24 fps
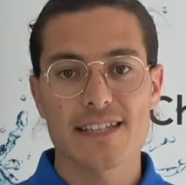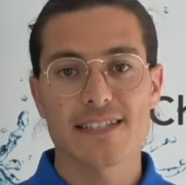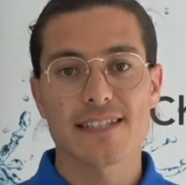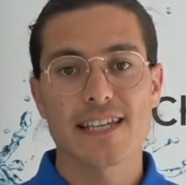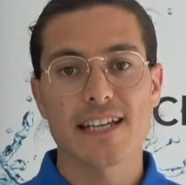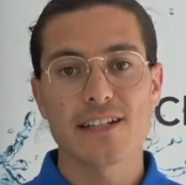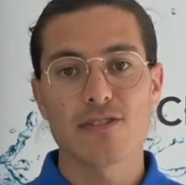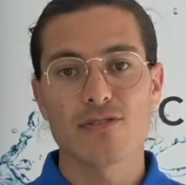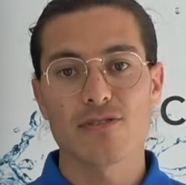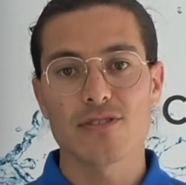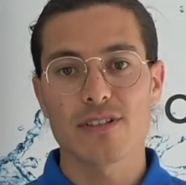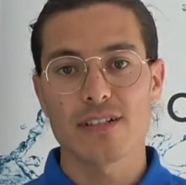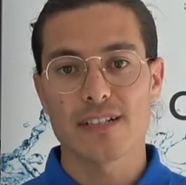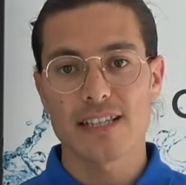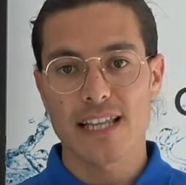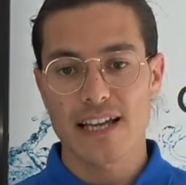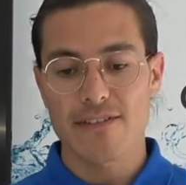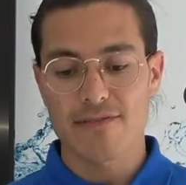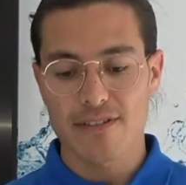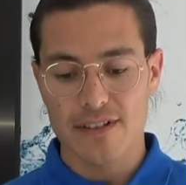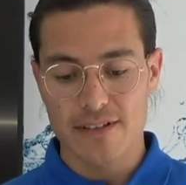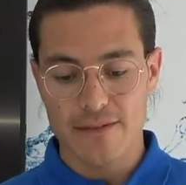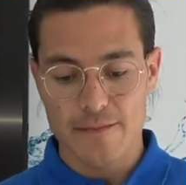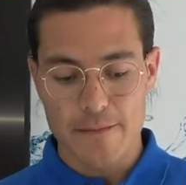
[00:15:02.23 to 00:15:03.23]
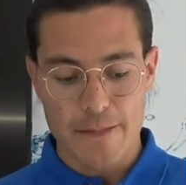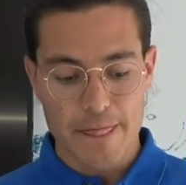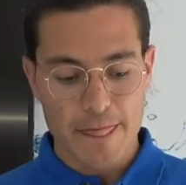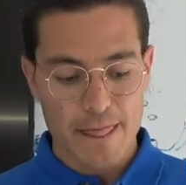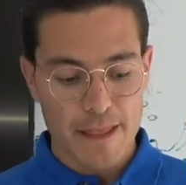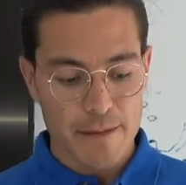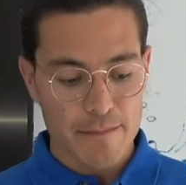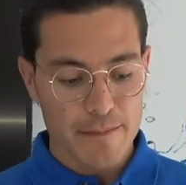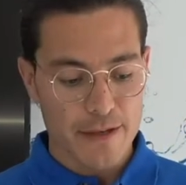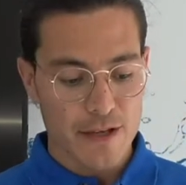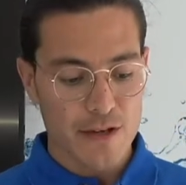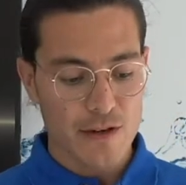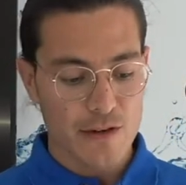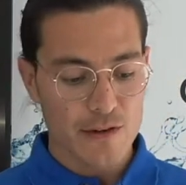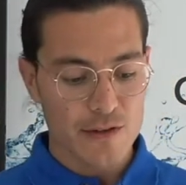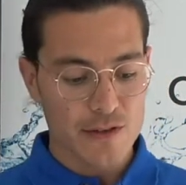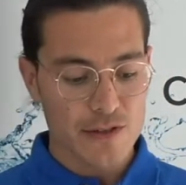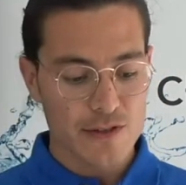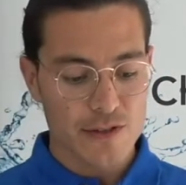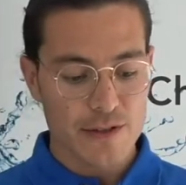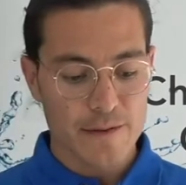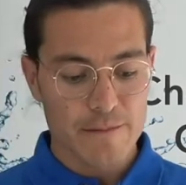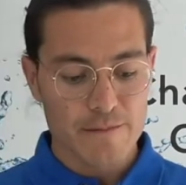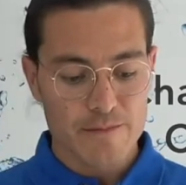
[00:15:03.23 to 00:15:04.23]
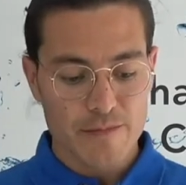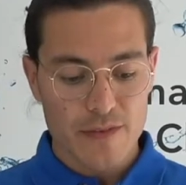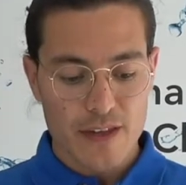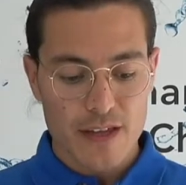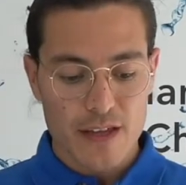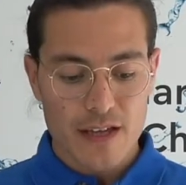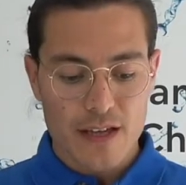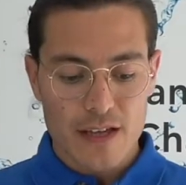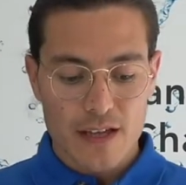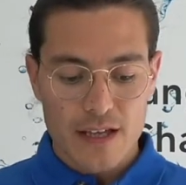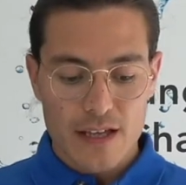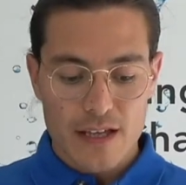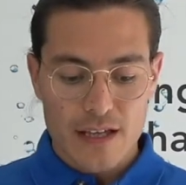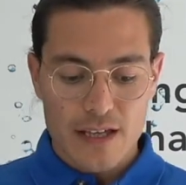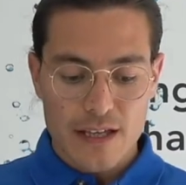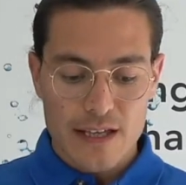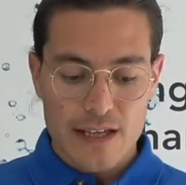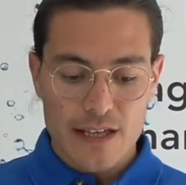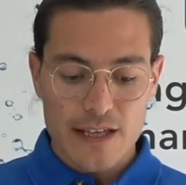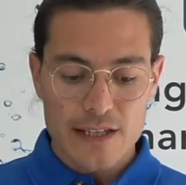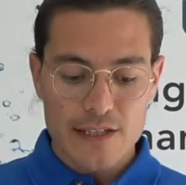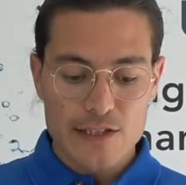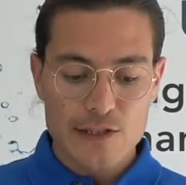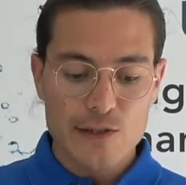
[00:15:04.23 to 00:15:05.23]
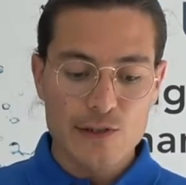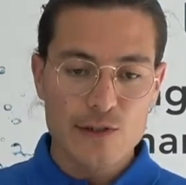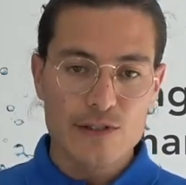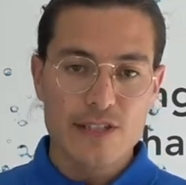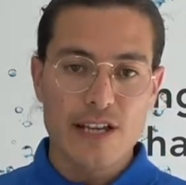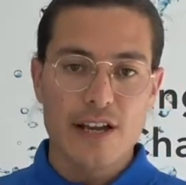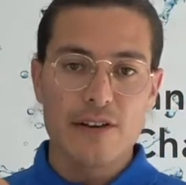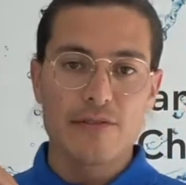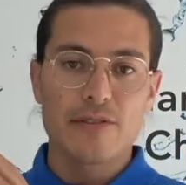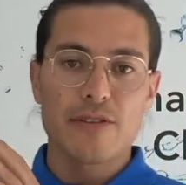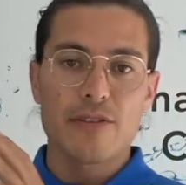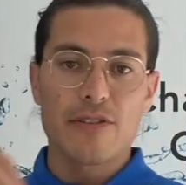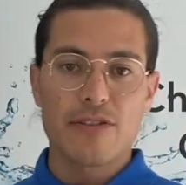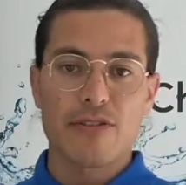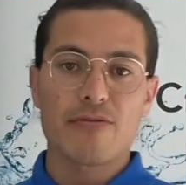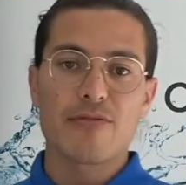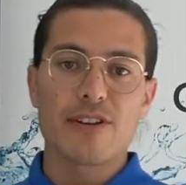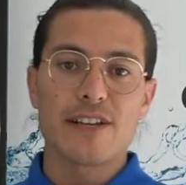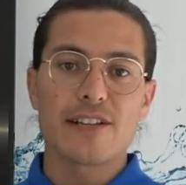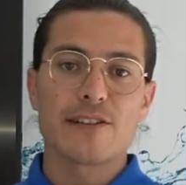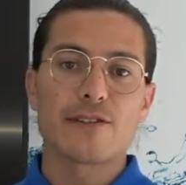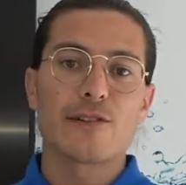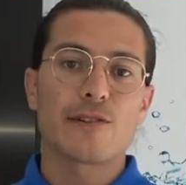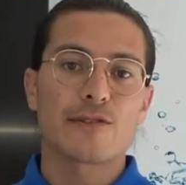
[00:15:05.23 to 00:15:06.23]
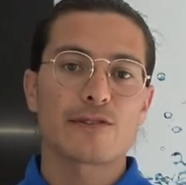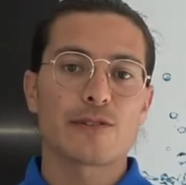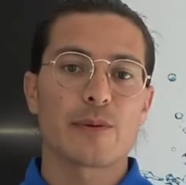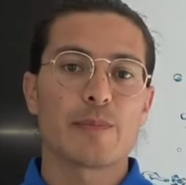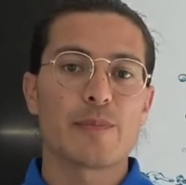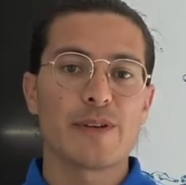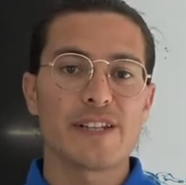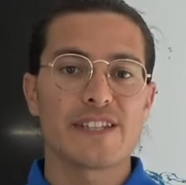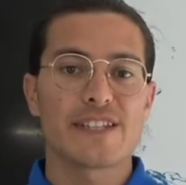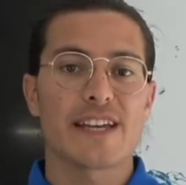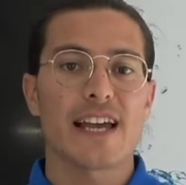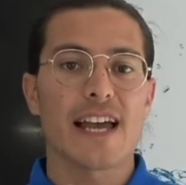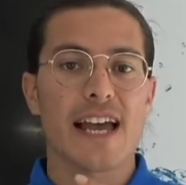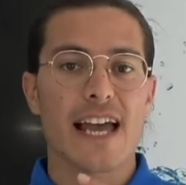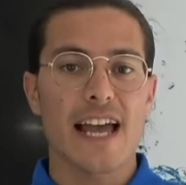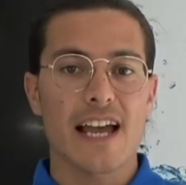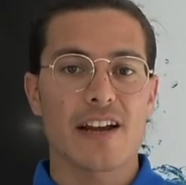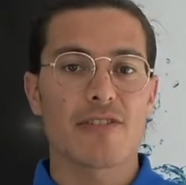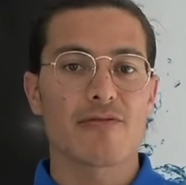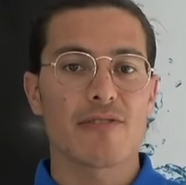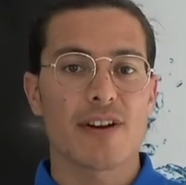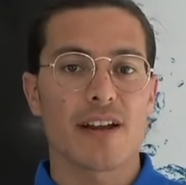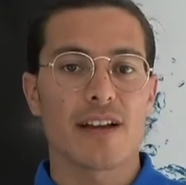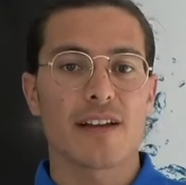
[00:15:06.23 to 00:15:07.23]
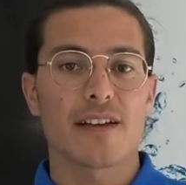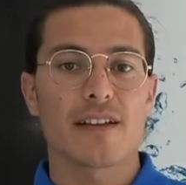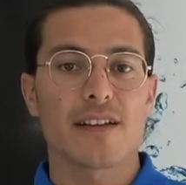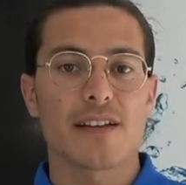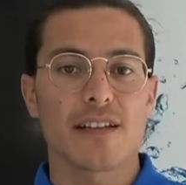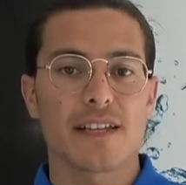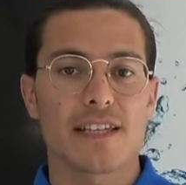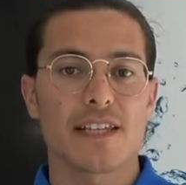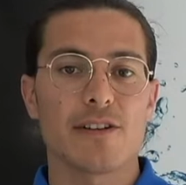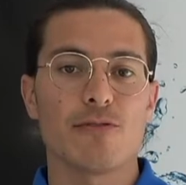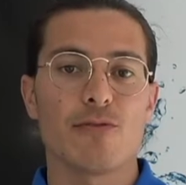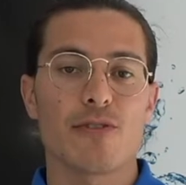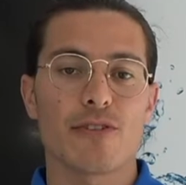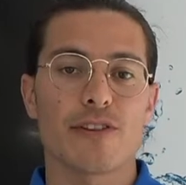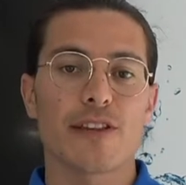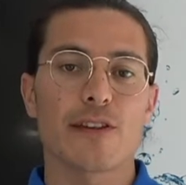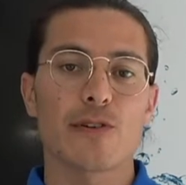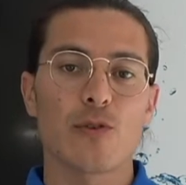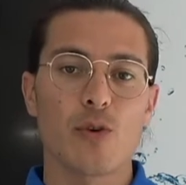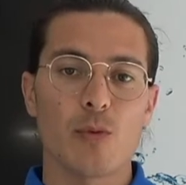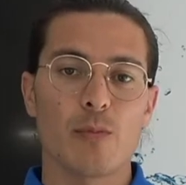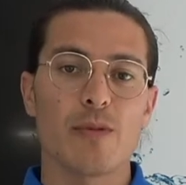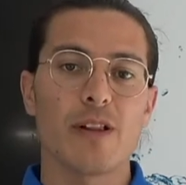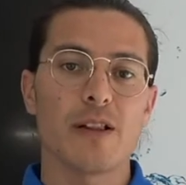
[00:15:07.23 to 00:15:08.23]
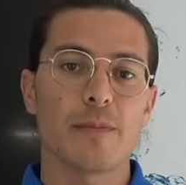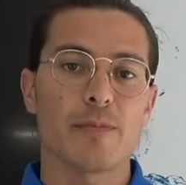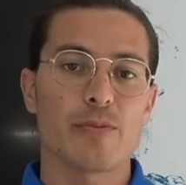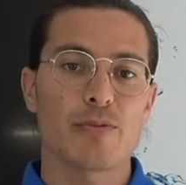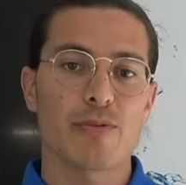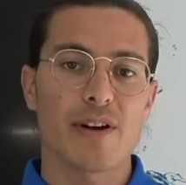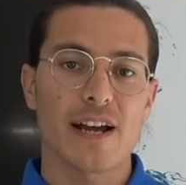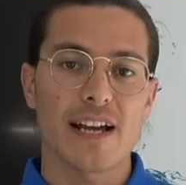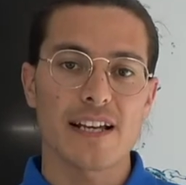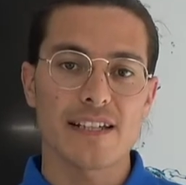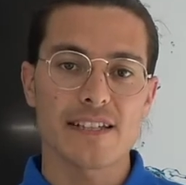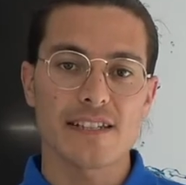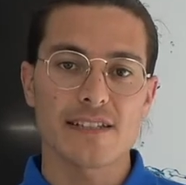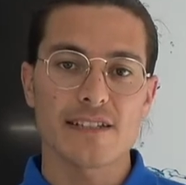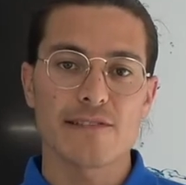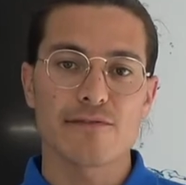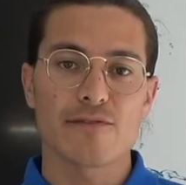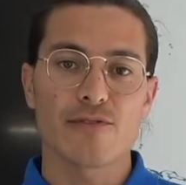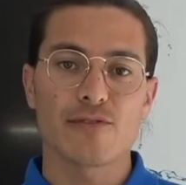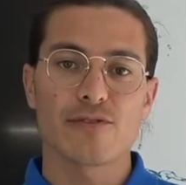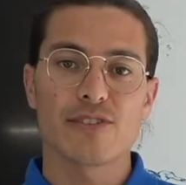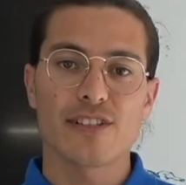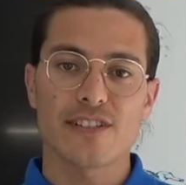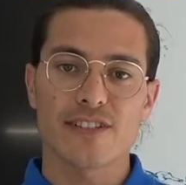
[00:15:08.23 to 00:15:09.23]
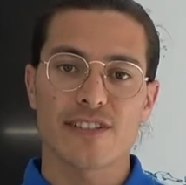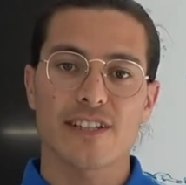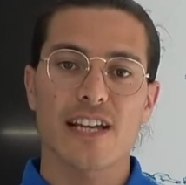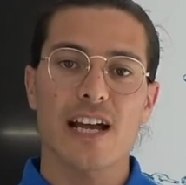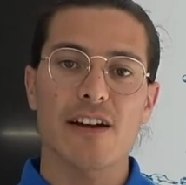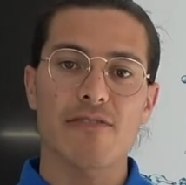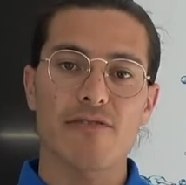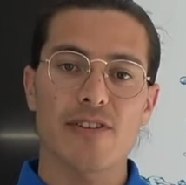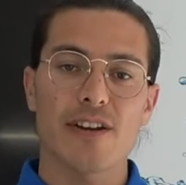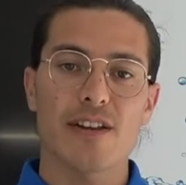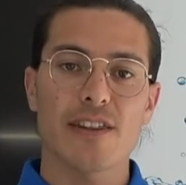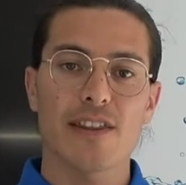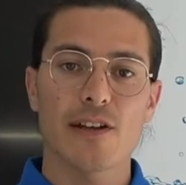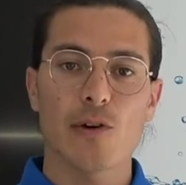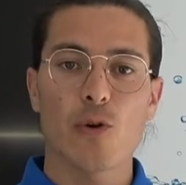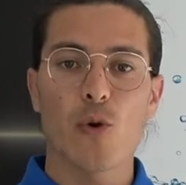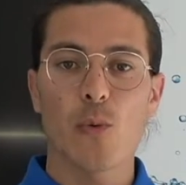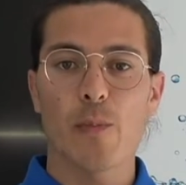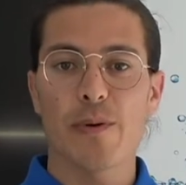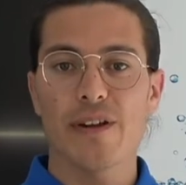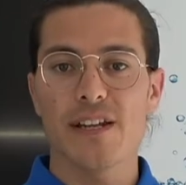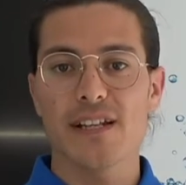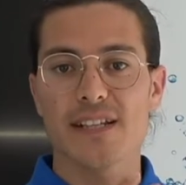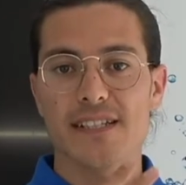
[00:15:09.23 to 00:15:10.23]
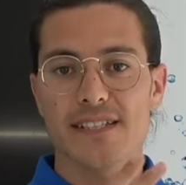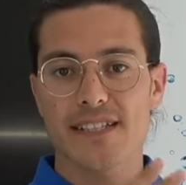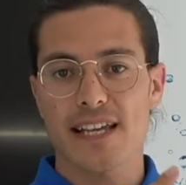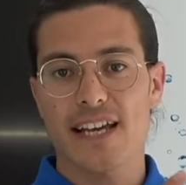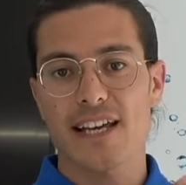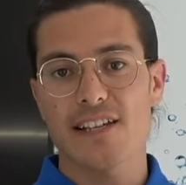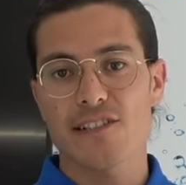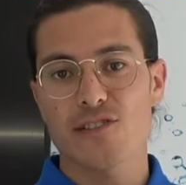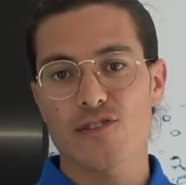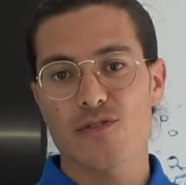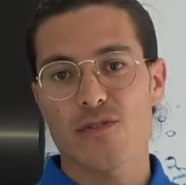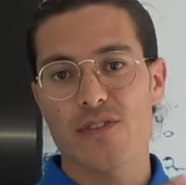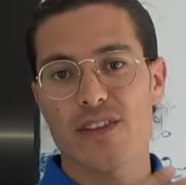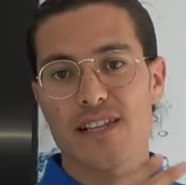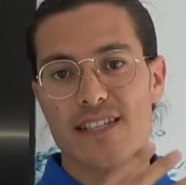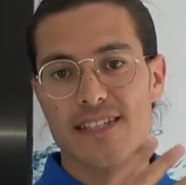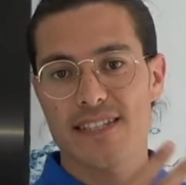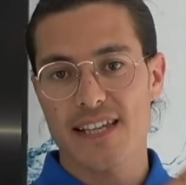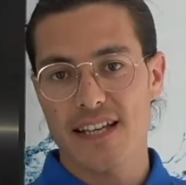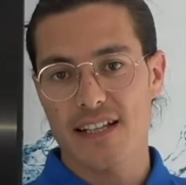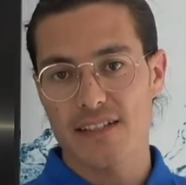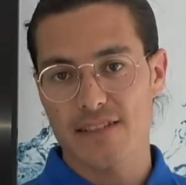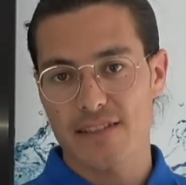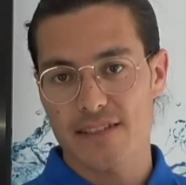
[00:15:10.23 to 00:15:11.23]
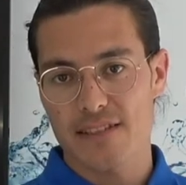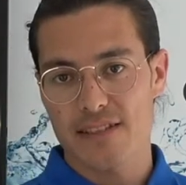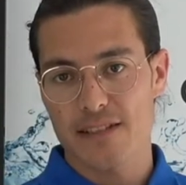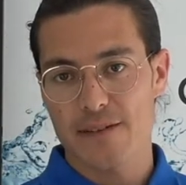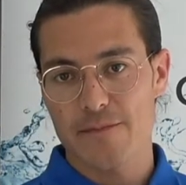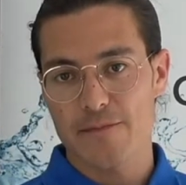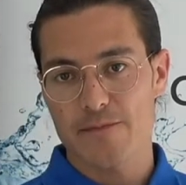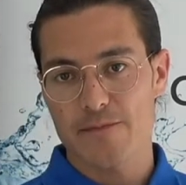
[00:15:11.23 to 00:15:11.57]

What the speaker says: cellular level, because in 2003, Dr. Peter Agre, he won a Nobel Prize for discovering the opening sites to the cells,